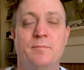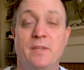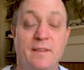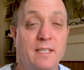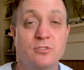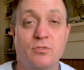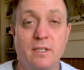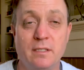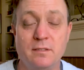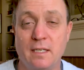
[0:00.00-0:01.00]
and that's
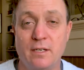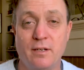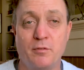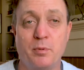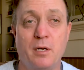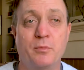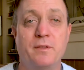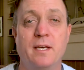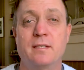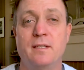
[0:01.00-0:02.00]
great. I don't have a problem with
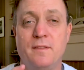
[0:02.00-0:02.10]
that.